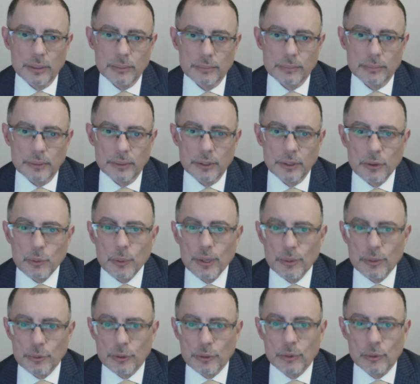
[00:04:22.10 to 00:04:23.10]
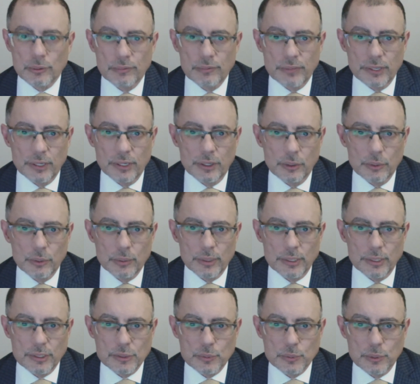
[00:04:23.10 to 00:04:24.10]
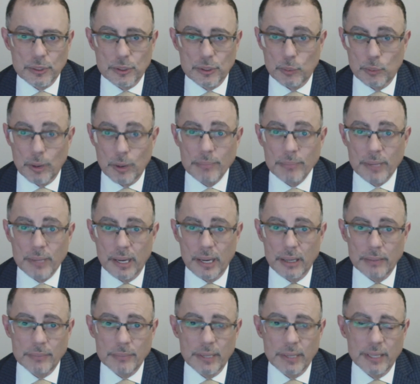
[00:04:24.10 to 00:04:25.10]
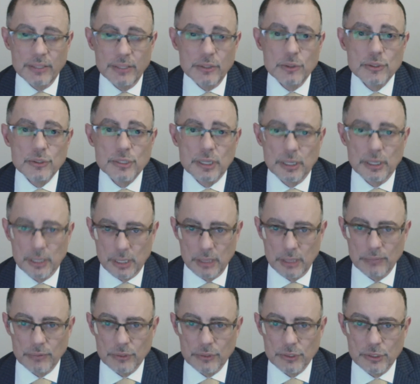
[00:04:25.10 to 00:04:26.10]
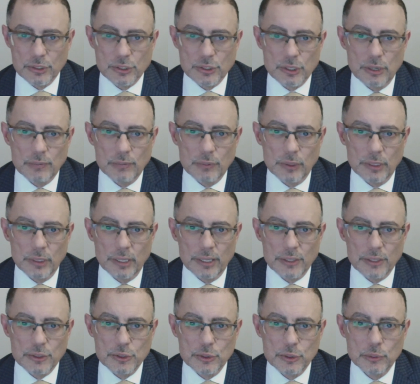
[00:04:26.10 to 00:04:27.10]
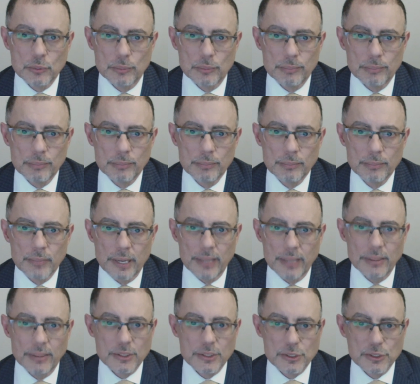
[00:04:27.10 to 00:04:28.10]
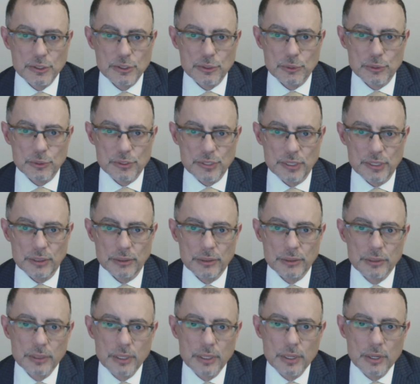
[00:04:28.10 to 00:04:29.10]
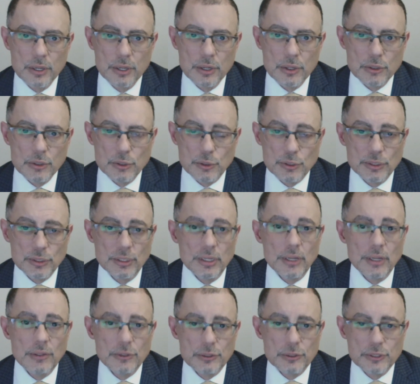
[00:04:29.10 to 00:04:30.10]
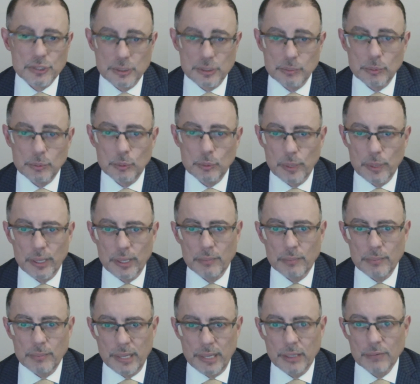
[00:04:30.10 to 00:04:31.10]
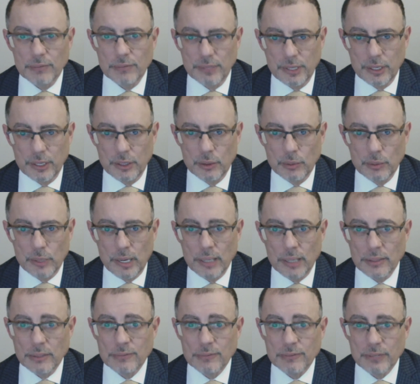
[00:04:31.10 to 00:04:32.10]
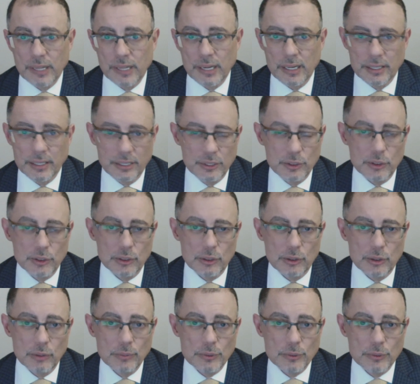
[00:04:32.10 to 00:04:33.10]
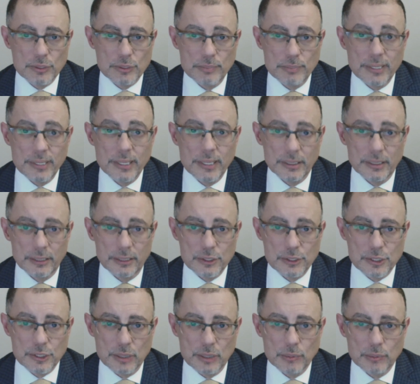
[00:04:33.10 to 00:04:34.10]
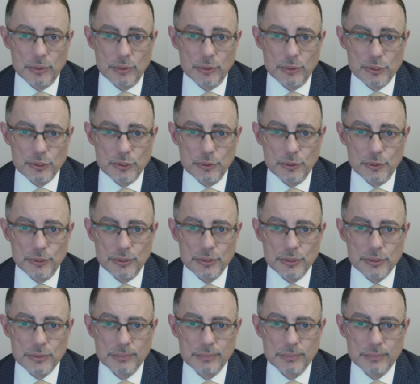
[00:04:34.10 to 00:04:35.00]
Another way to record video is with your webcam and using a conferencing software like Zoom, and this is the result. So it's another simple way to make a video on the fly that you can almost immediately share with your students.